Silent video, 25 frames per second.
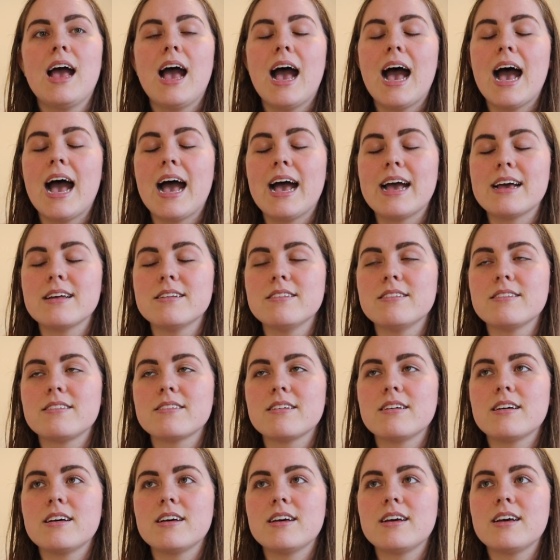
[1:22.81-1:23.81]
And
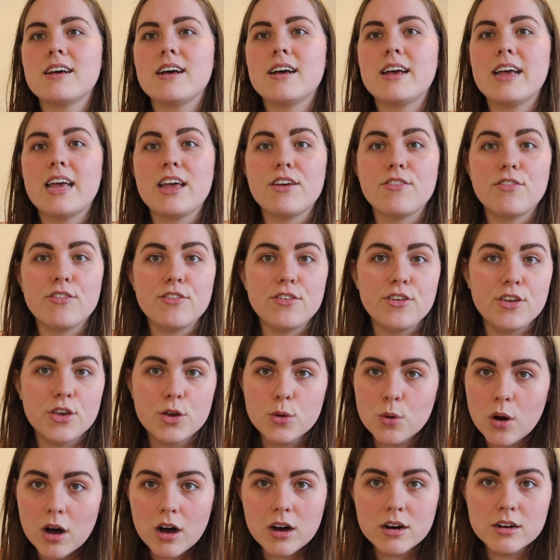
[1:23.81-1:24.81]
if
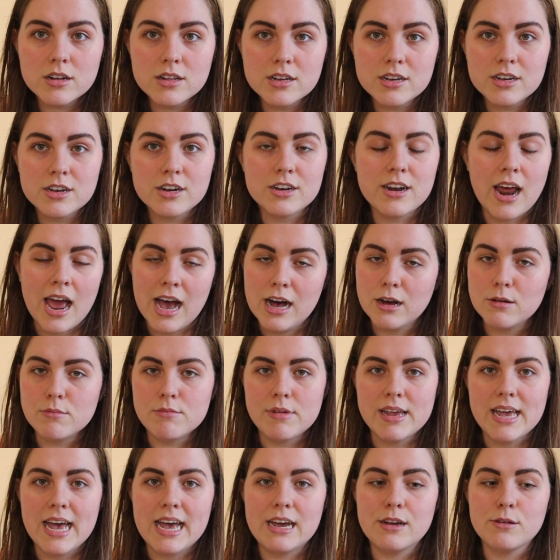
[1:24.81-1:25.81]
you all could help
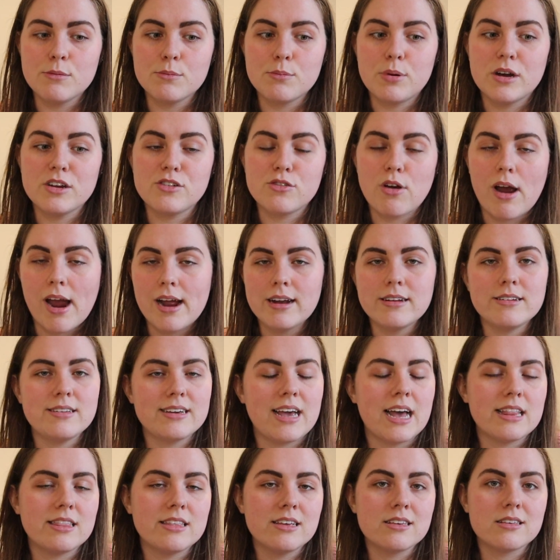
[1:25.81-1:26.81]
me out by trying to
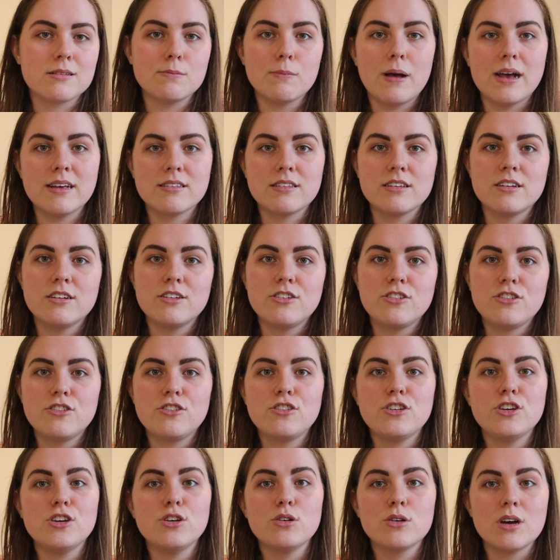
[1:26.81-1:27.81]
get this message
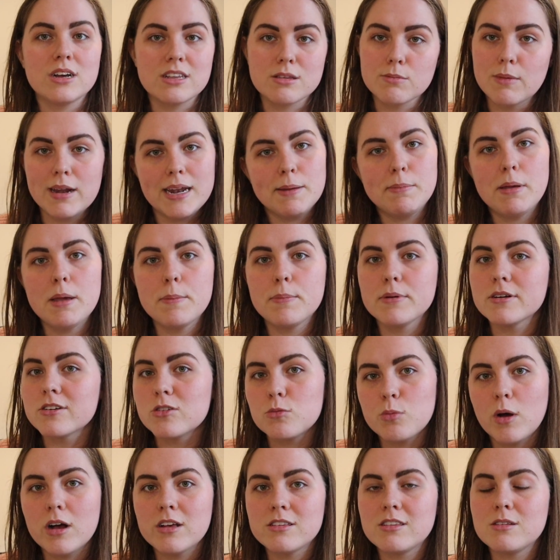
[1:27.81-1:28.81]
to as many people as
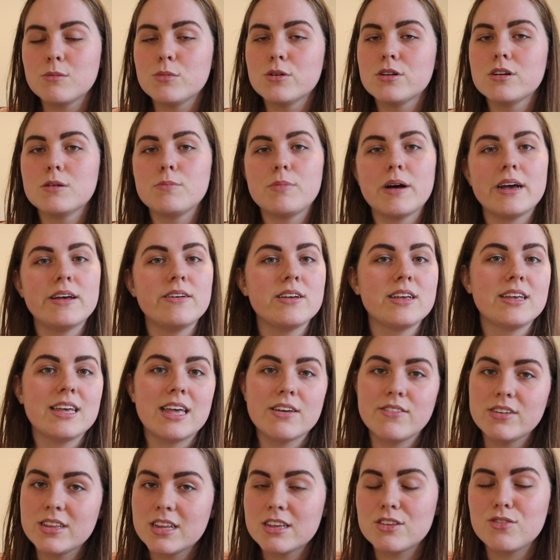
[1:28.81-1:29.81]
possible by
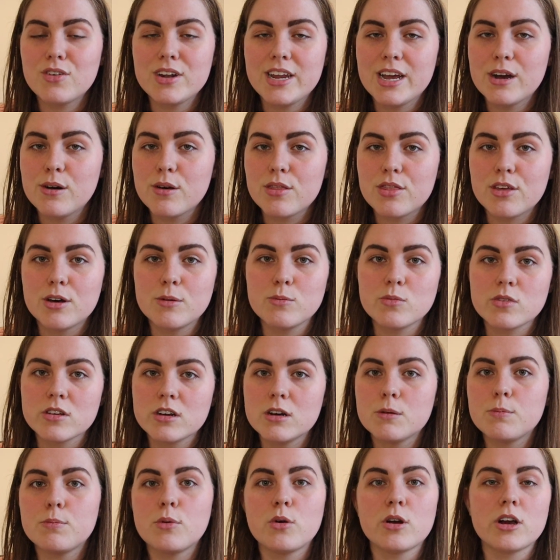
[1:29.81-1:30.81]
giving this video a thumbs
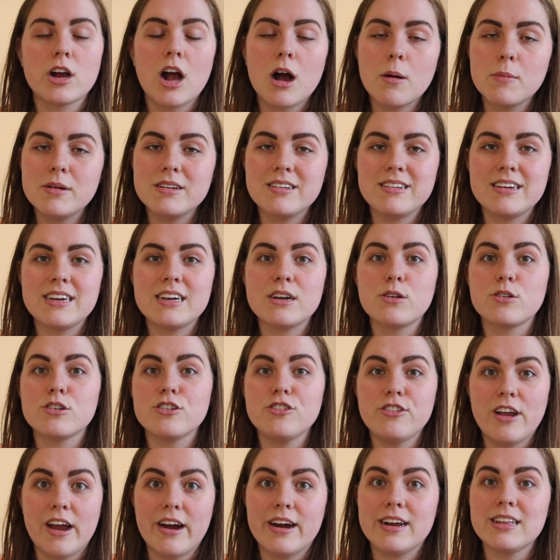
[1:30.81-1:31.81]
up or commenting or
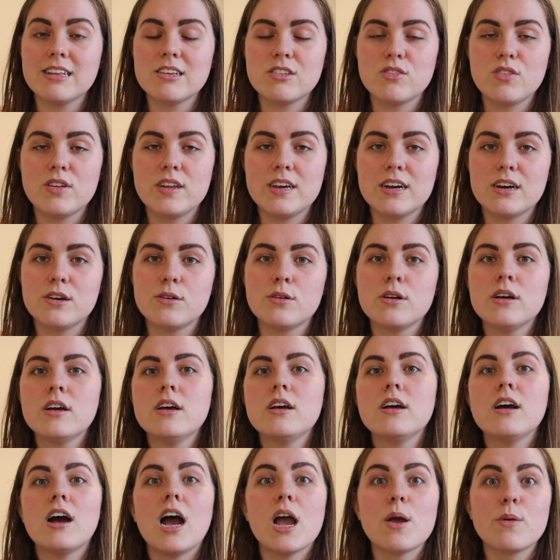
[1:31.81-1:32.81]
sharing this video,
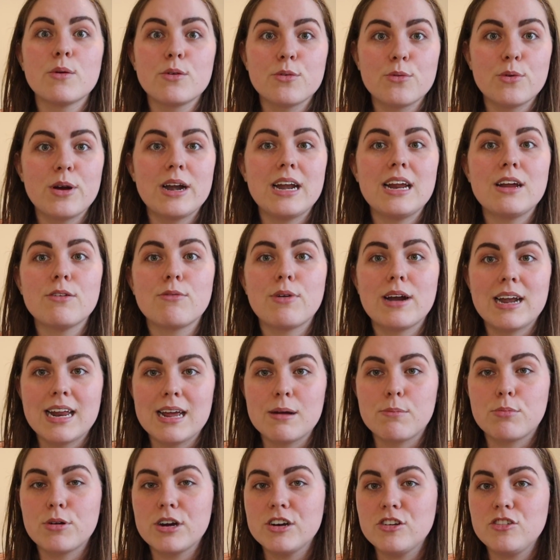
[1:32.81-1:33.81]
I would really, really
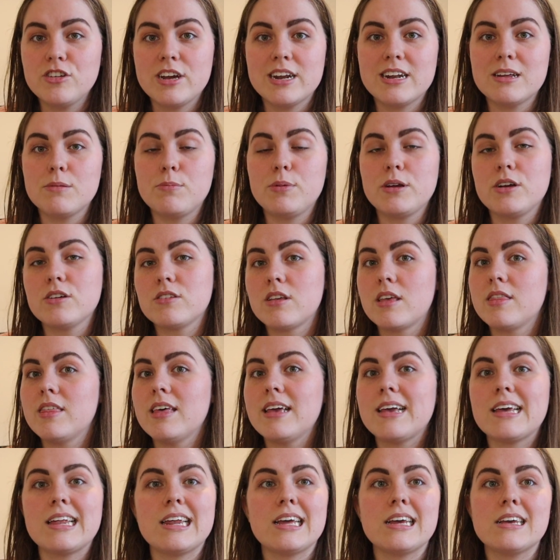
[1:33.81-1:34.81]
appreciate it because I
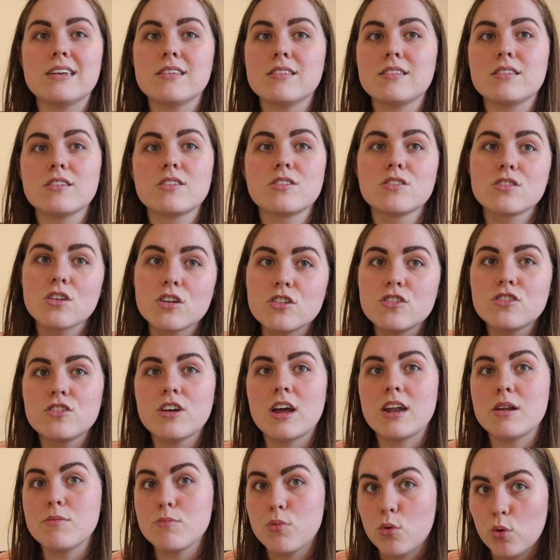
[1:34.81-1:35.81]
think it is such
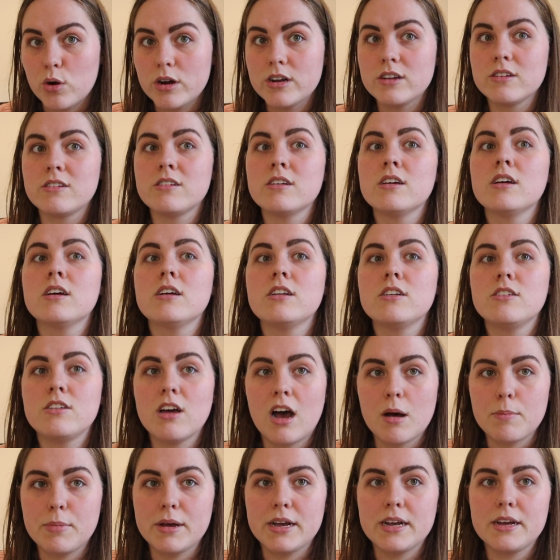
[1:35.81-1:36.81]
an important
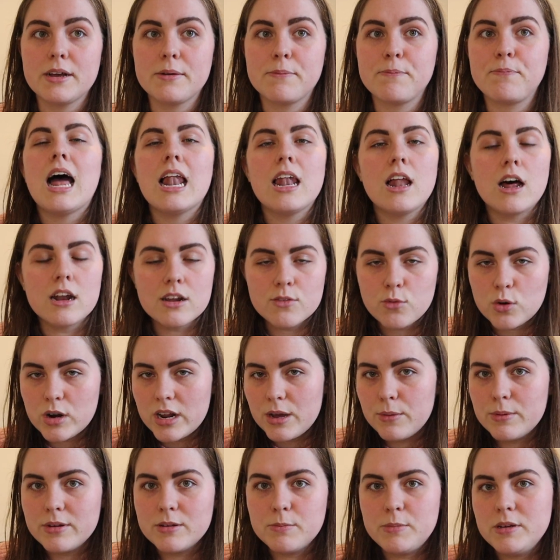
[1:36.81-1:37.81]
topic. A lot of what
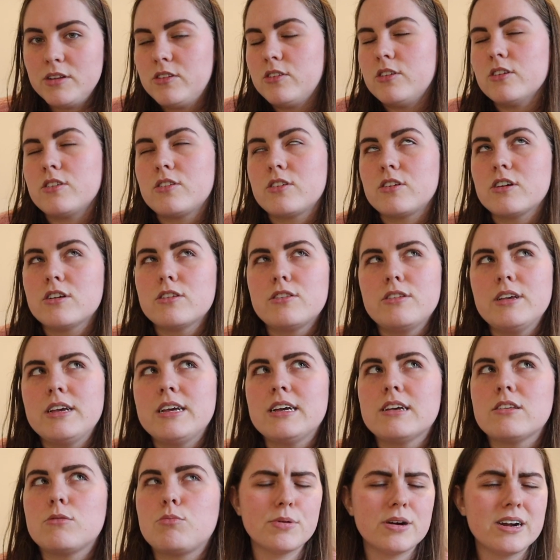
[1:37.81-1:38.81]
I will be
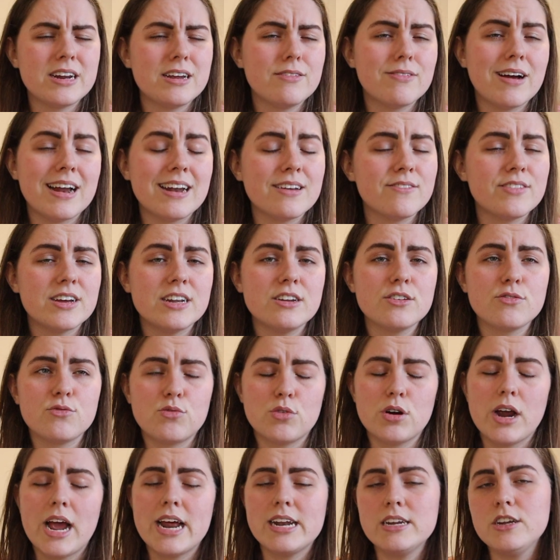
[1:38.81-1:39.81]
discussing is pretty relevant
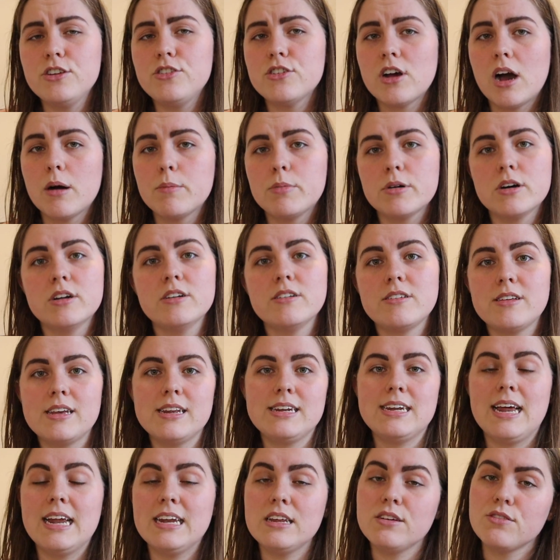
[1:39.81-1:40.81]
for any job hunt
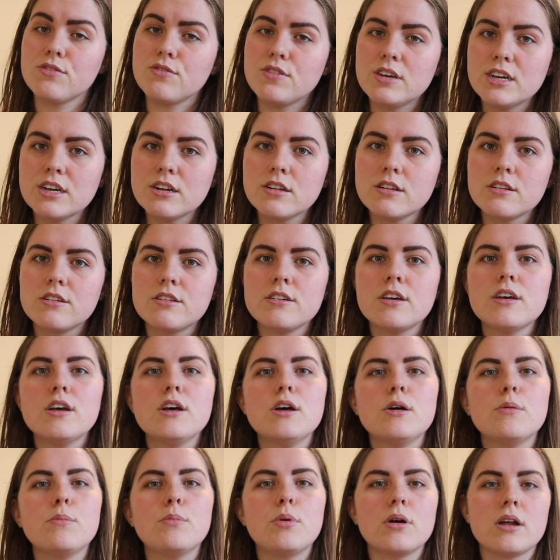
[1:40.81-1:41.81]
in any field,
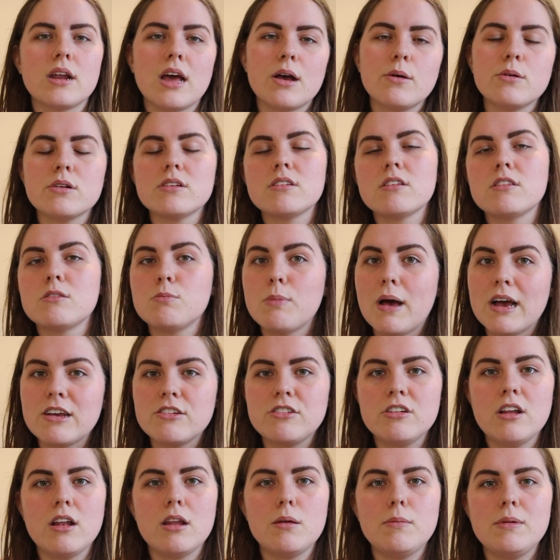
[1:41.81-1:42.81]
but I will
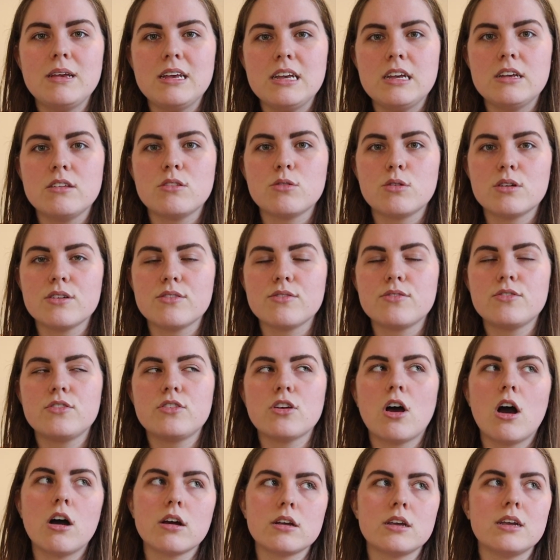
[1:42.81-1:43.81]
especially be sort of
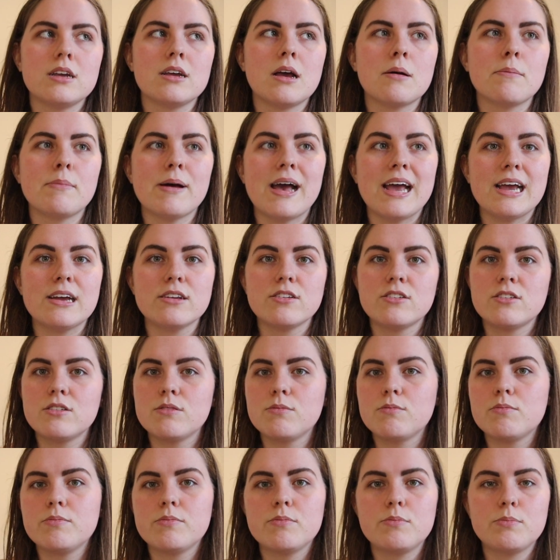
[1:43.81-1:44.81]
talking about
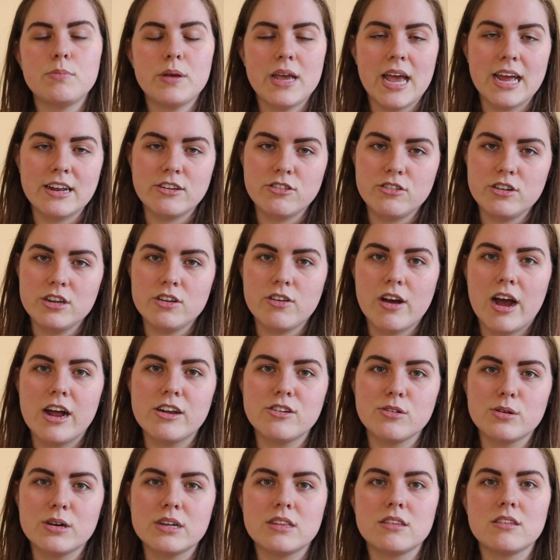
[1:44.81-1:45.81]
PhD
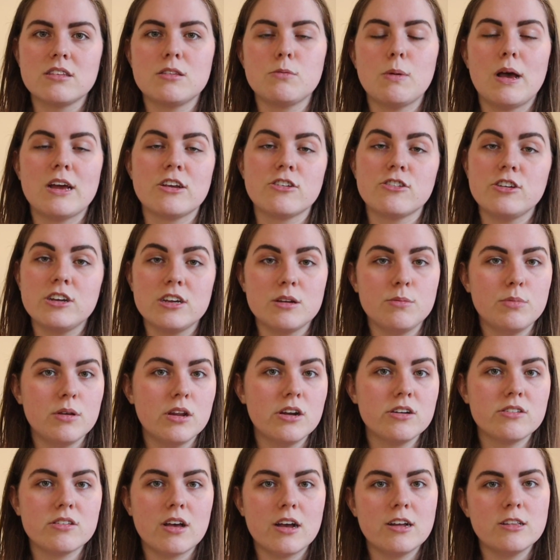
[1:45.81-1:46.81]
graduates, especially
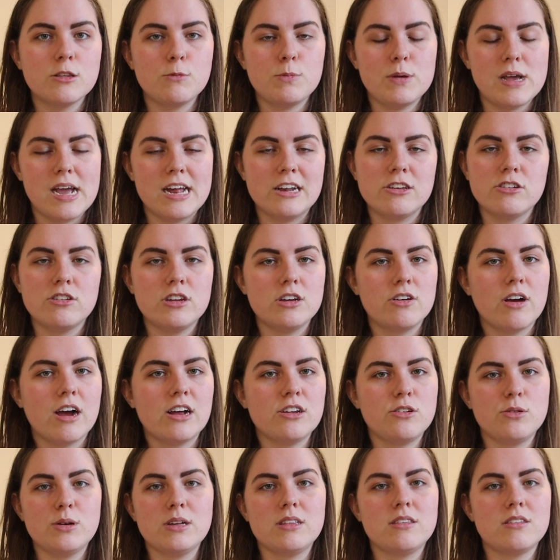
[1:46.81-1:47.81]
computer science PhD
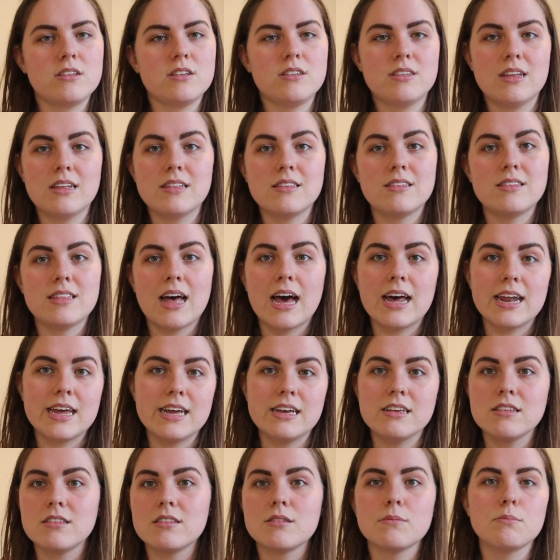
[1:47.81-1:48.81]
graduates, since that
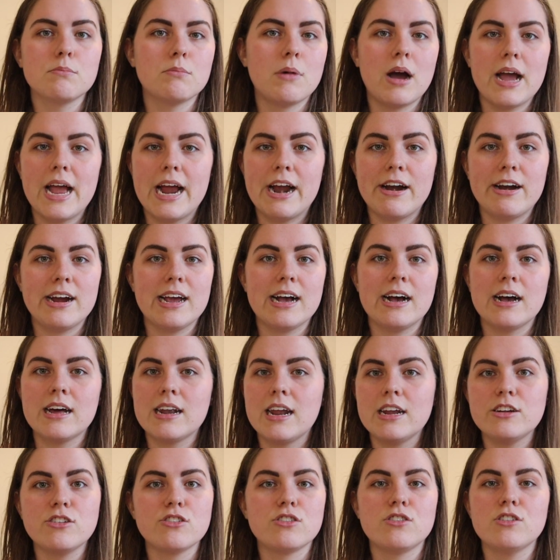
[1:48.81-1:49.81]
is my area and
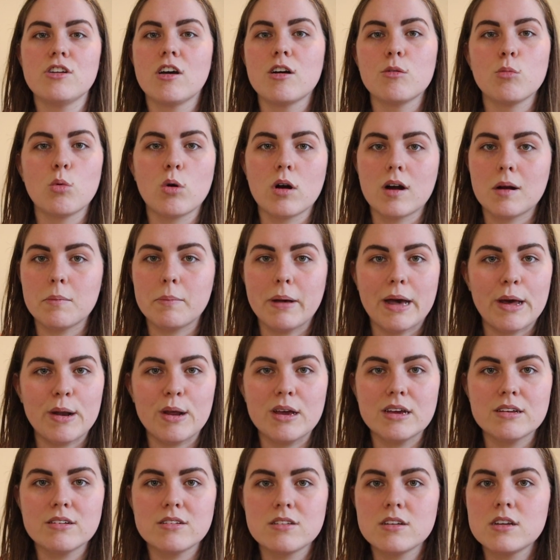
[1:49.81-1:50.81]
I just know more about
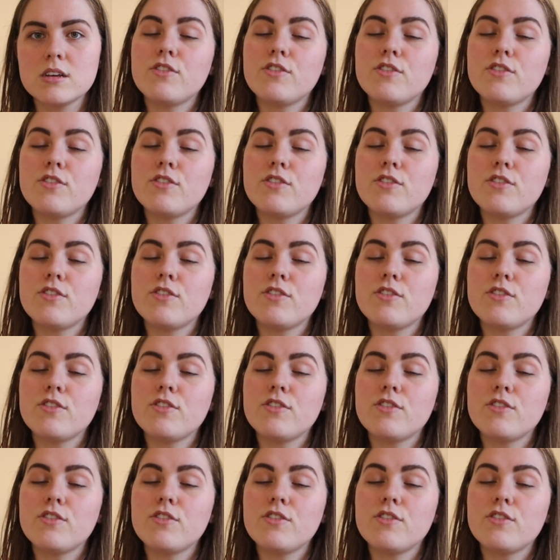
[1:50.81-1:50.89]
it.